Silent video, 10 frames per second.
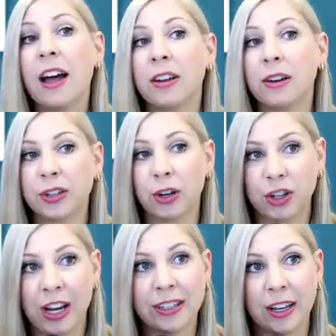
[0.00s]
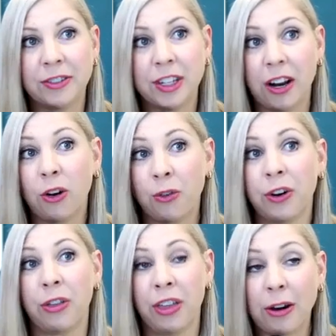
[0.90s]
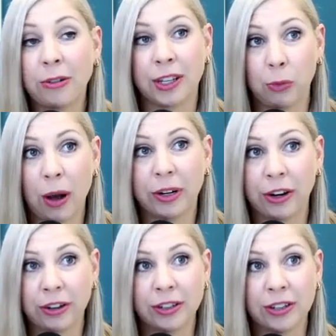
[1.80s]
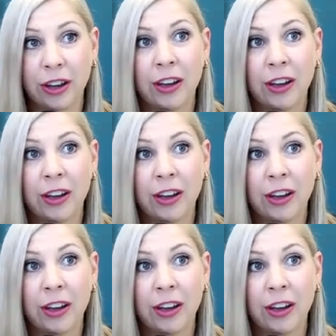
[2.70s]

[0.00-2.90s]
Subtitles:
There's a good chance I've done over 1,000 webinars.